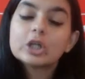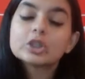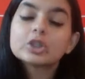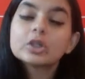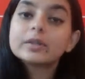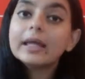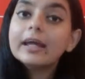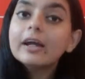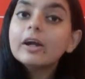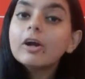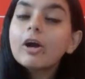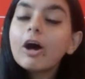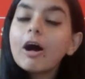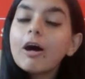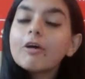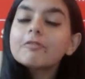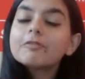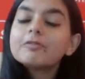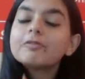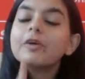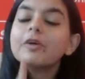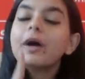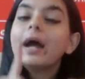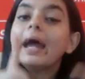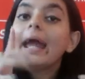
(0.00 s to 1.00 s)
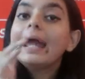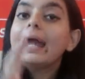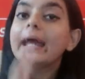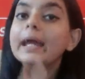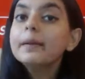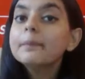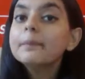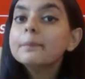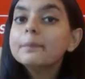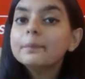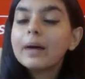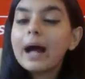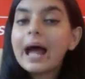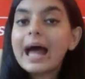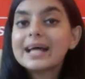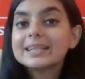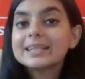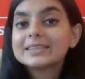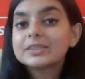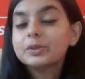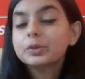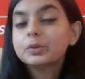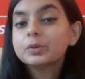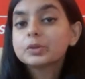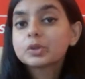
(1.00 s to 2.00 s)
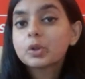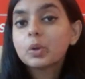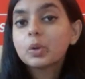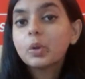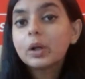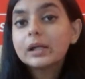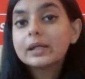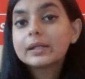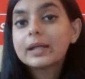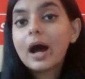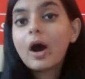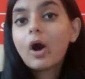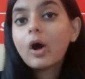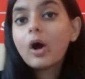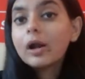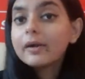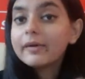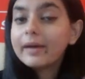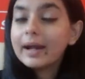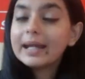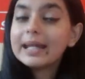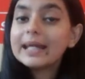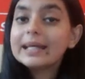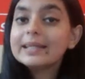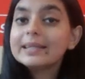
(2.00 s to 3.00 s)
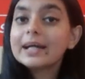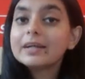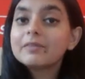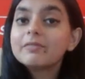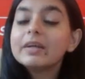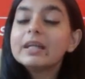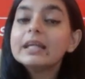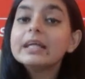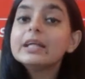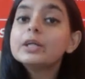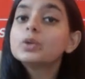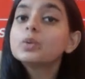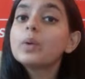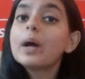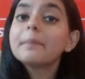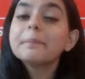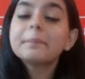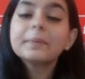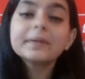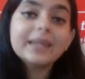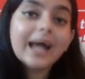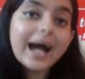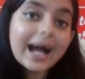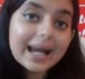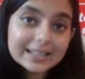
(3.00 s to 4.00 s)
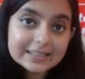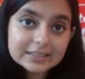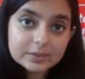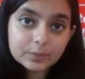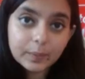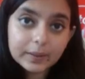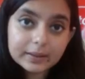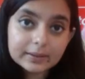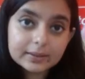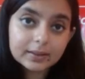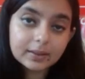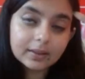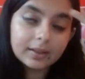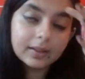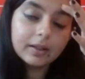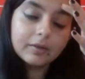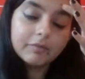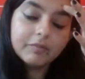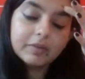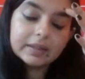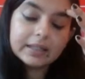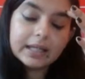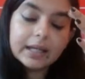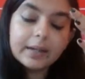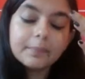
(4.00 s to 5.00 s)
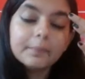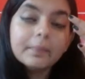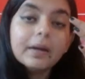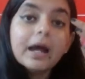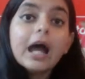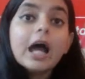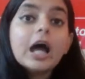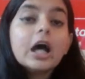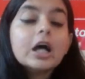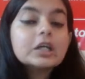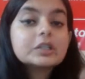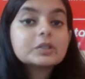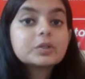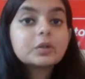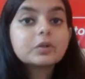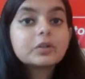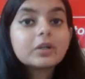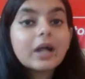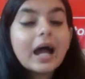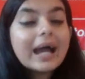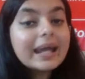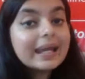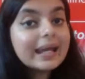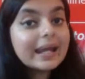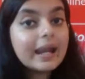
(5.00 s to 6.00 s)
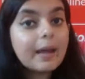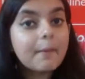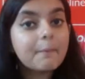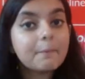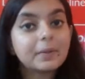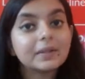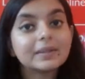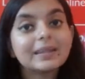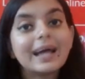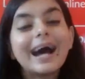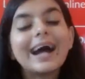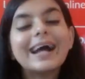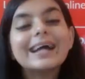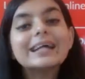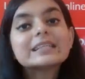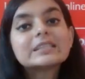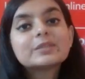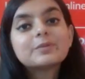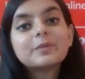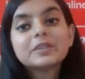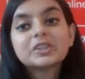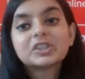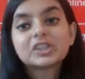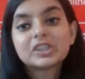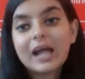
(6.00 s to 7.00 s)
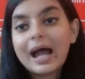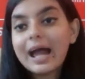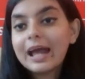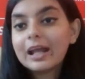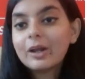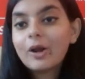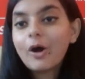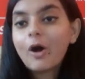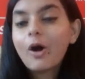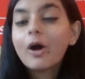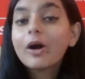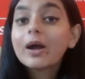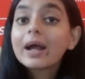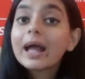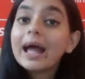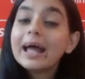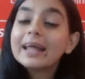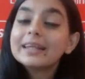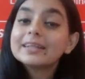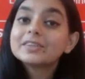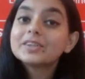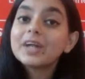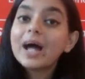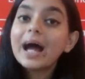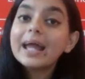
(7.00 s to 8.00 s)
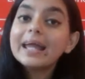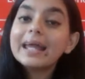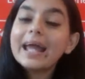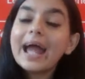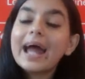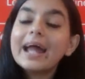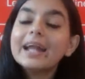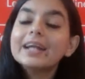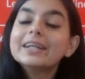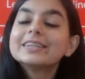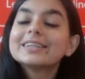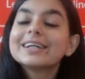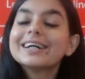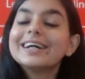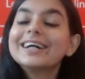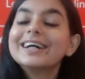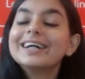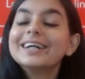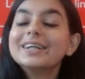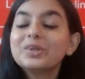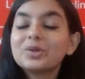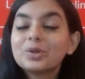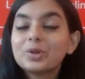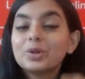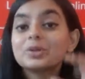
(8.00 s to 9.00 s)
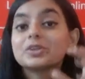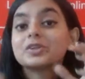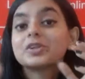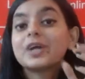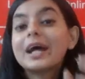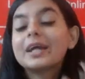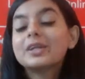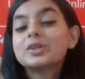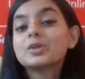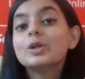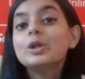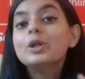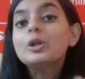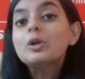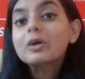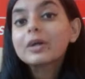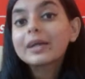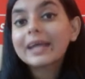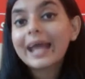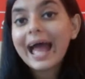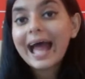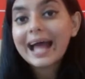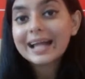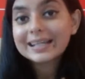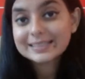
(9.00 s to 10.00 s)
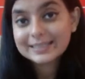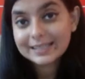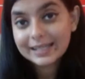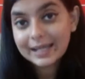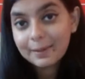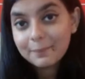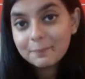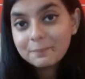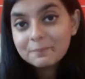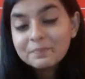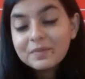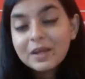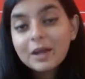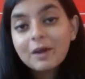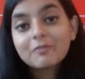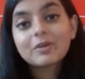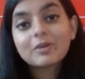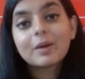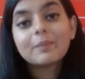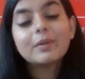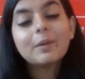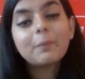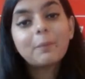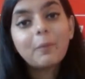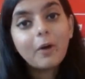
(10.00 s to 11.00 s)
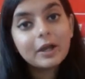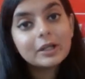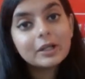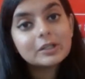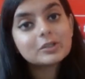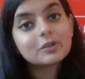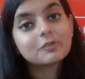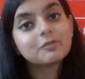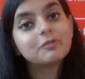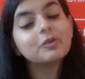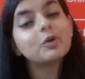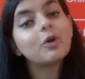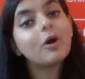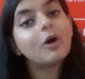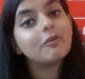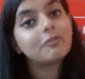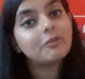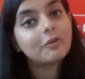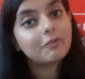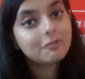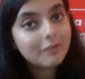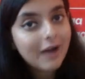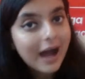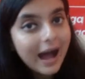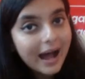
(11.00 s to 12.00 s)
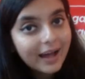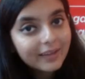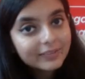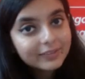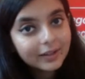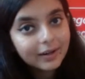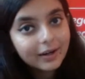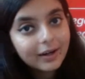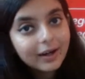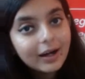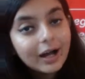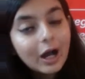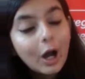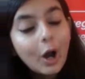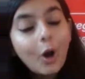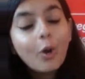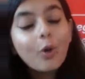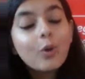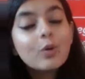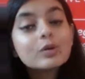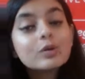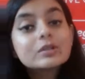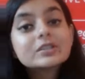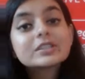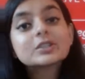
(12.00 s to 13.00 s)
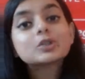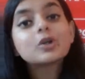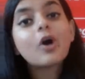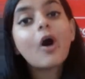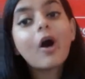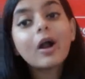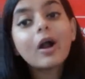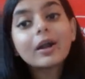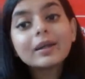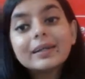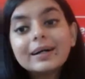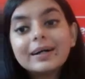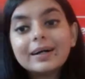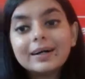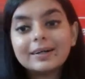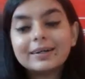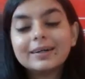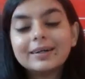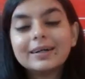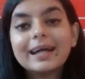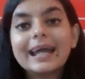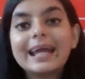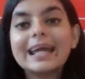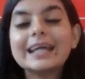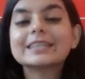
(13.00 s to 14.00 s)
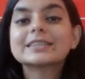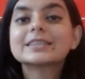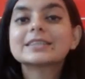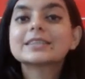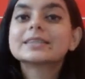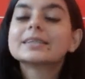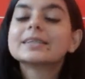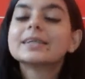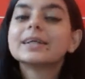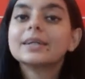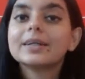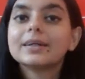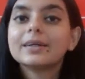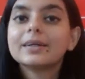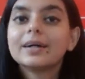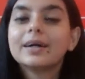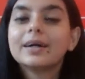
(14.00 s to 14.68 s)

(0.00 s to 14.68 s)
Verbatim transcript: So think of him, as you told already, that we need to empathize with him. So try and empathize with Shylock. Try and try to look at him from the point of view of a father whose daughter is